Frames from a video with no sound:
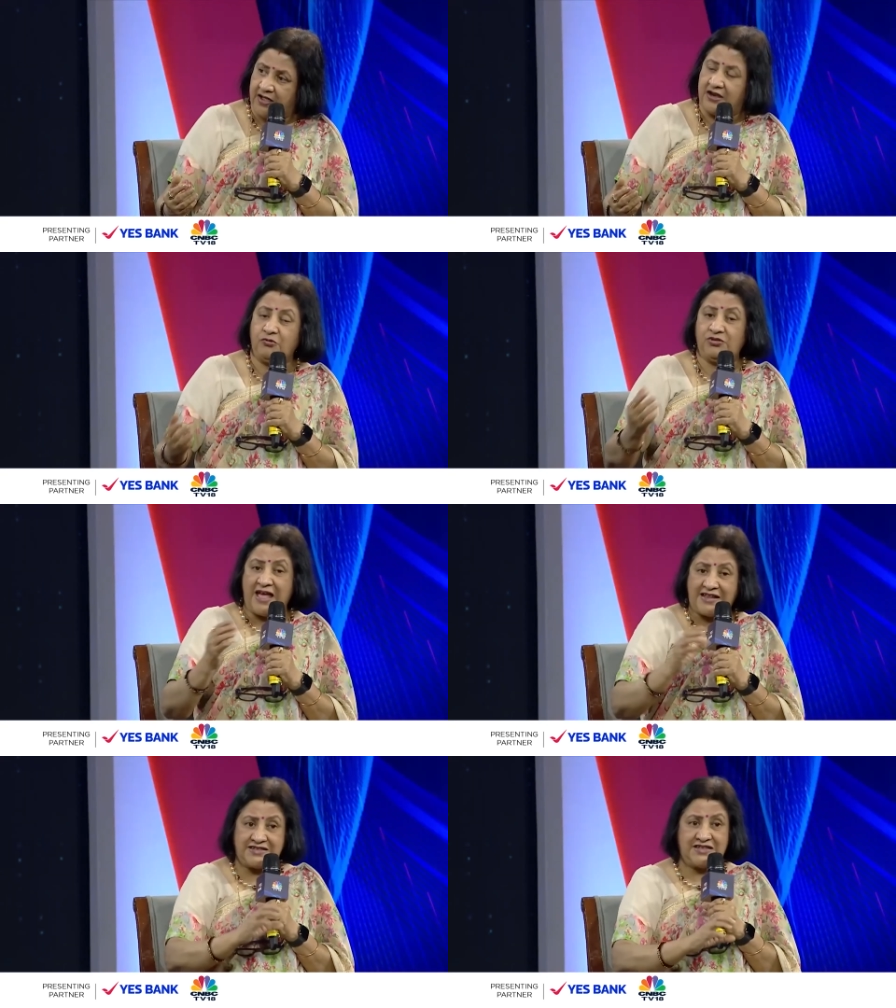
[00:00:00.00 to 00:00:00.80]
Now,
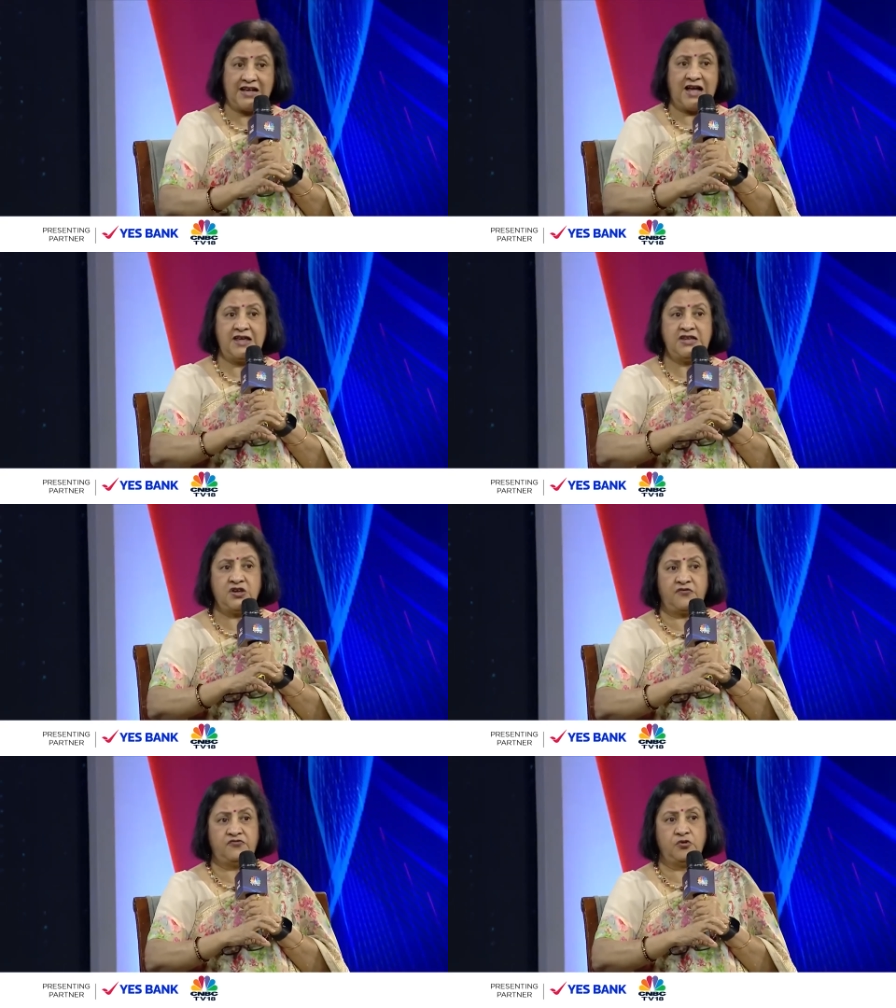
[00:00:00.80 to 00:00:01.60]
that's the kind
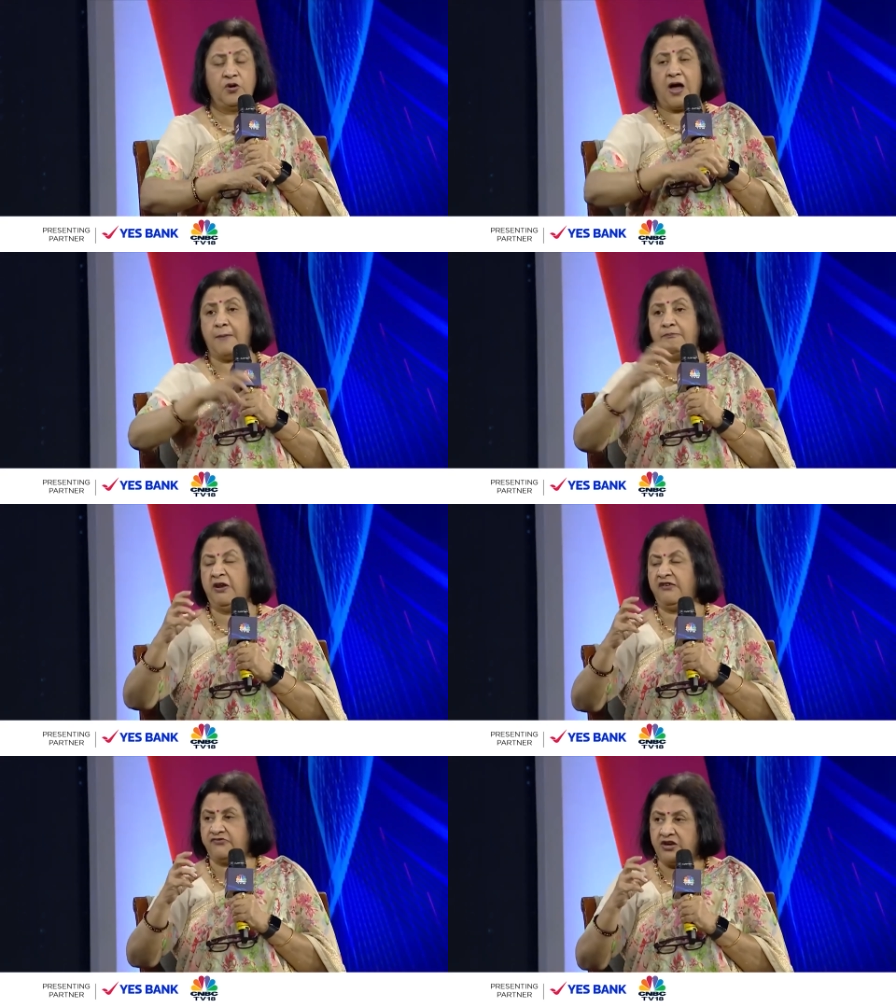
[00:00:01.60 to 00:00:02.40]
of,
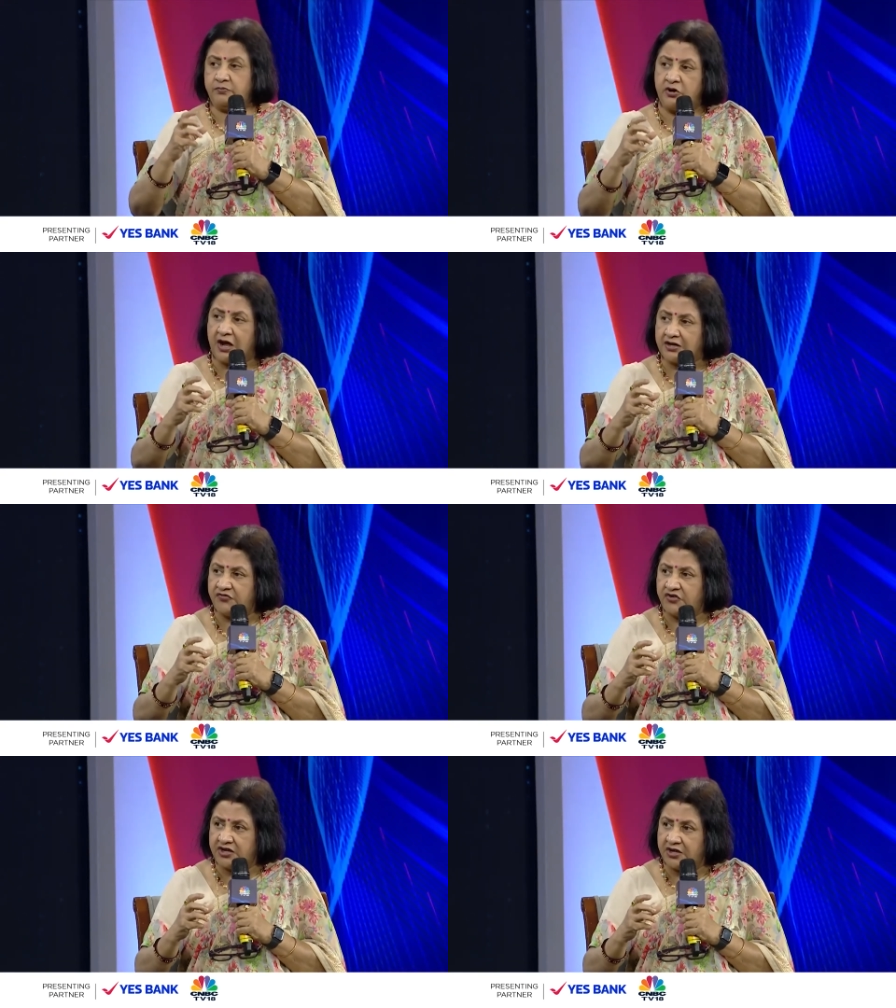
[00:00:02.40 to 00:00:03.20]
uplift in
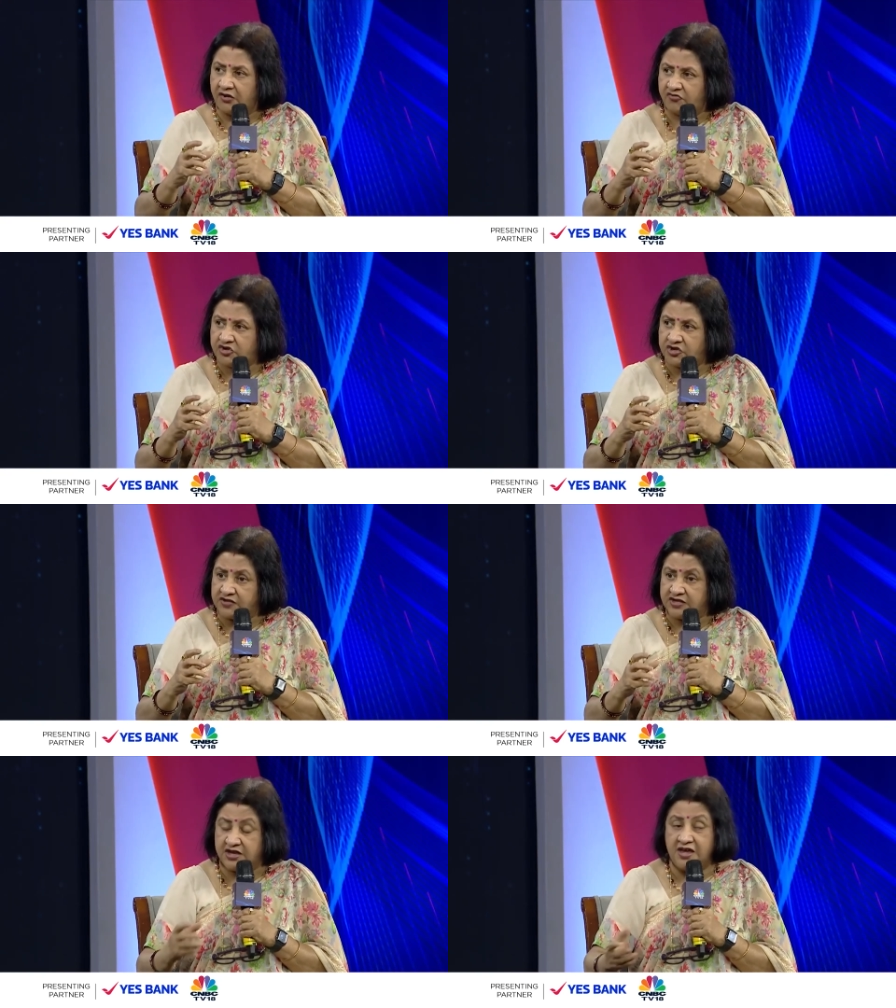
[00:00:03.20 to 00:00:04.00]
productivity and
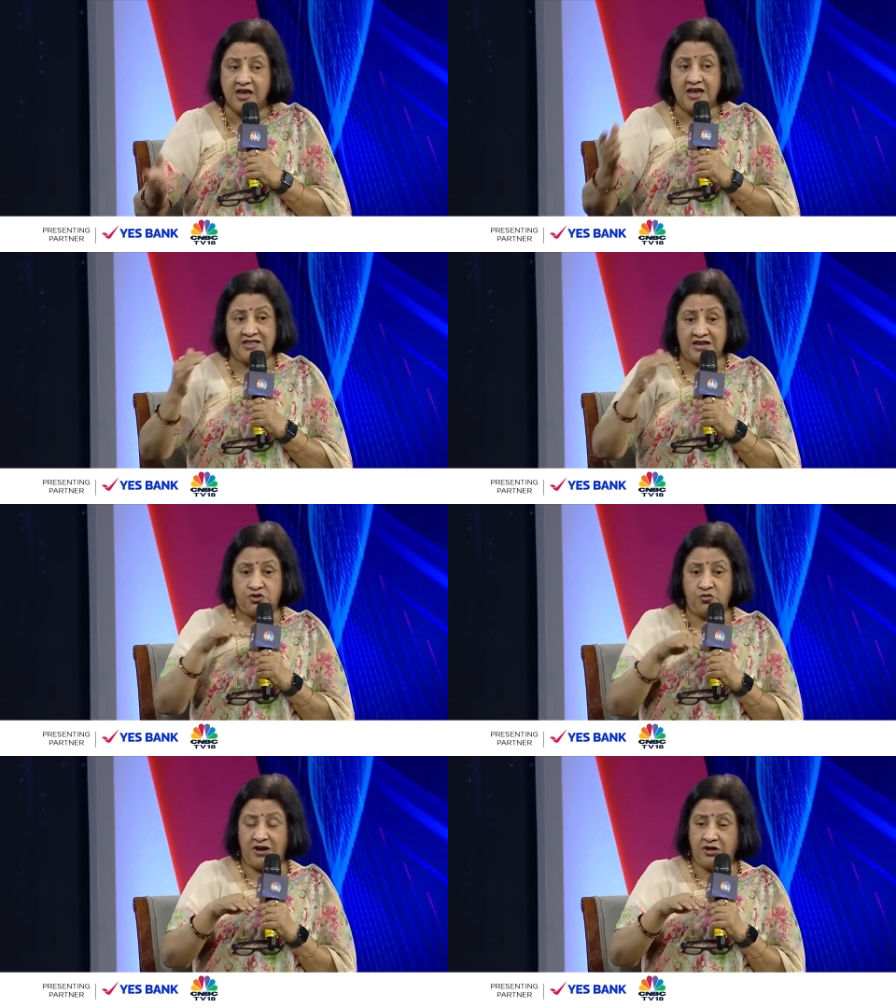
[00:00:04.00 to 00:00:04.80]
efficiency that
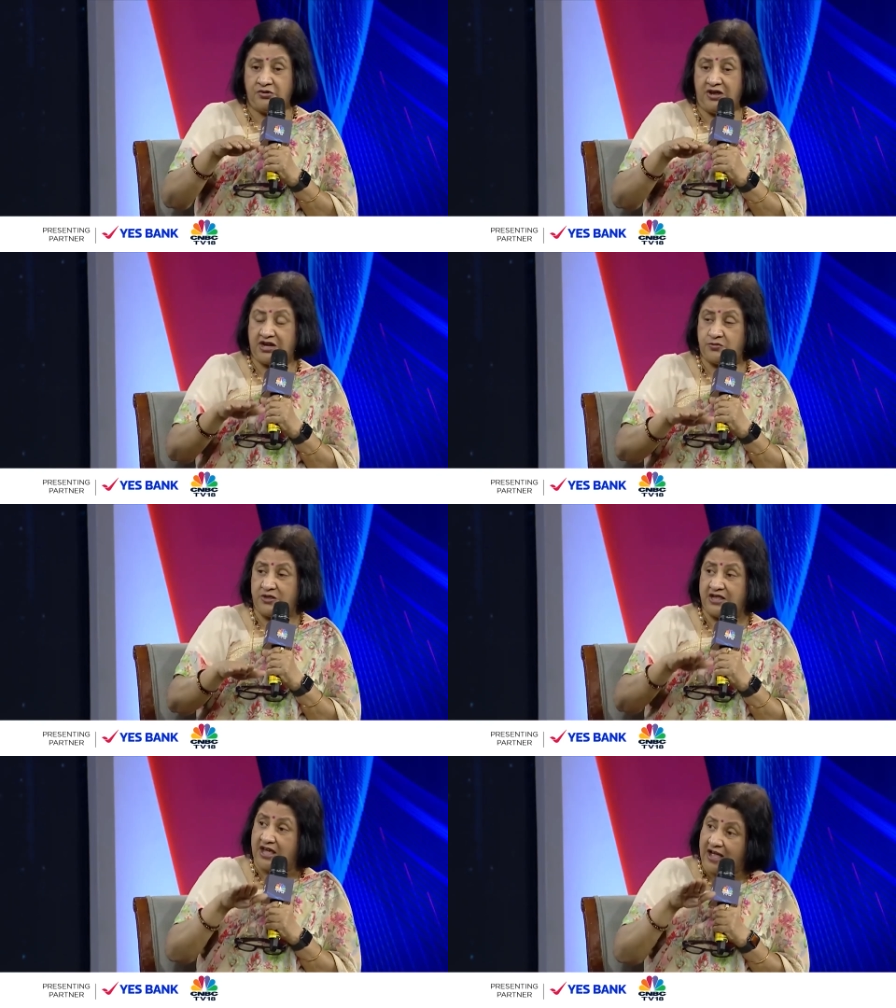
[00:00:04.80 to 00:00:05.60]
you can create
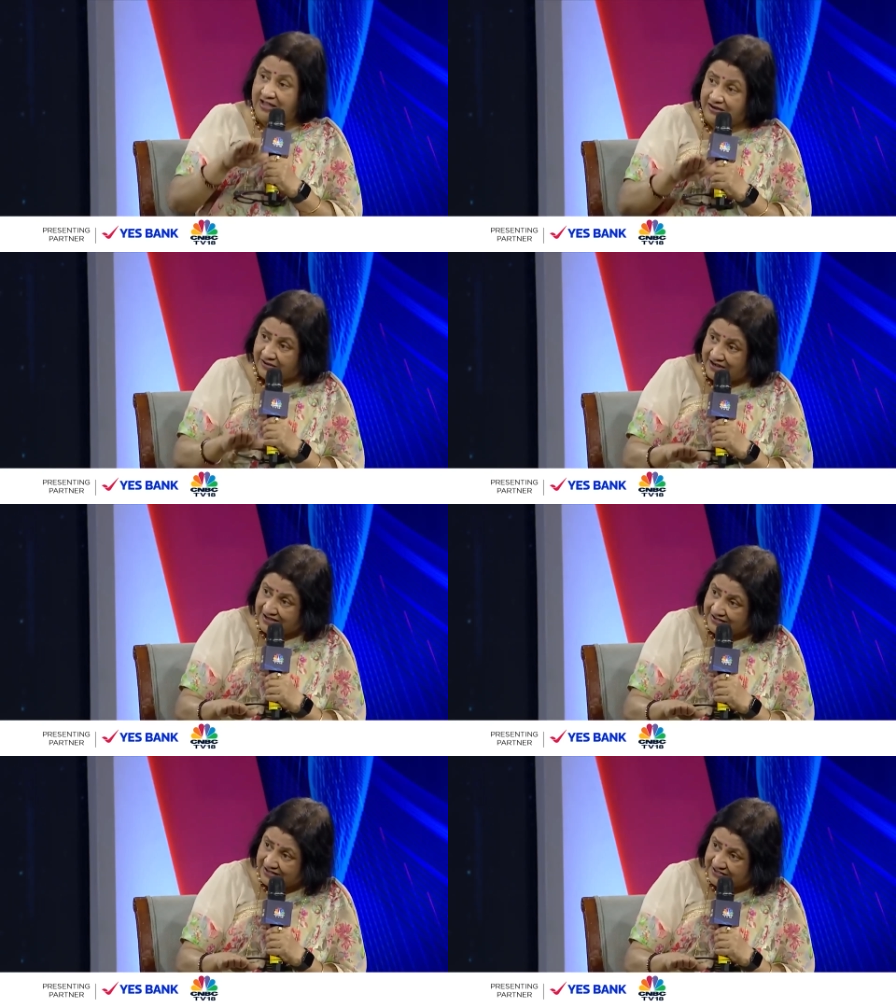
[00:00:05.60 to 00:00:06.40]
with AI right
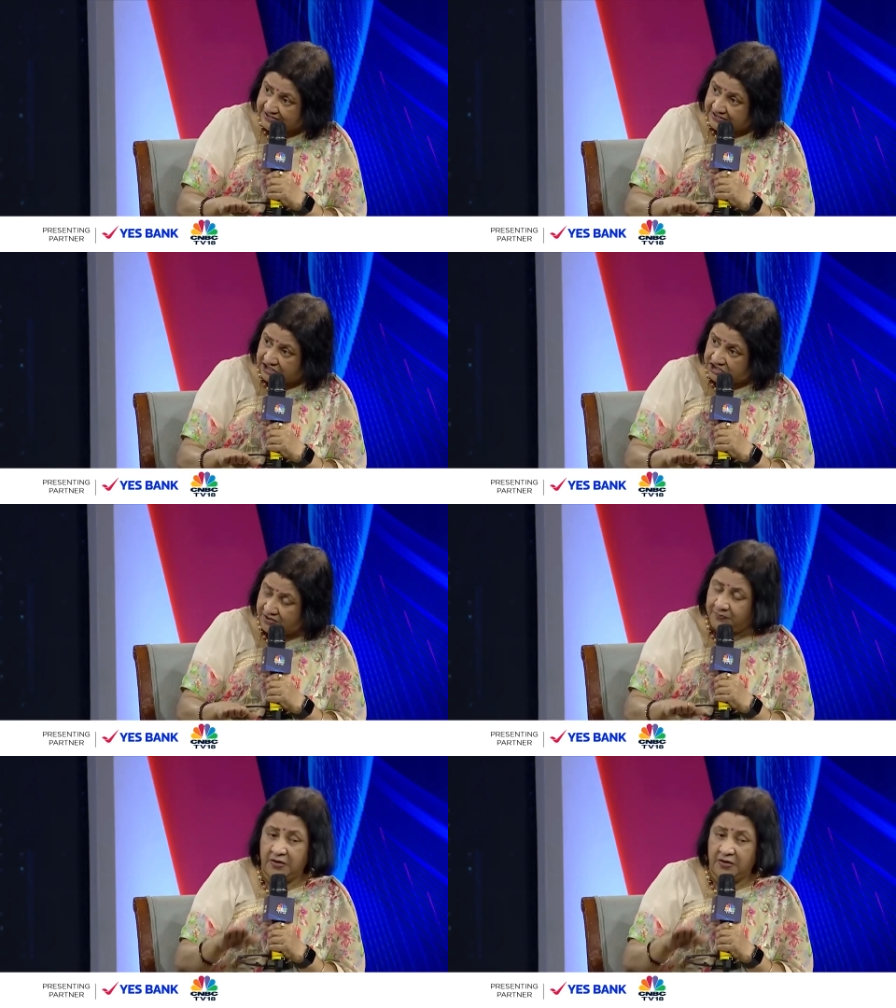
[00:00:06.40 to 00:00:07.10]
at this stage.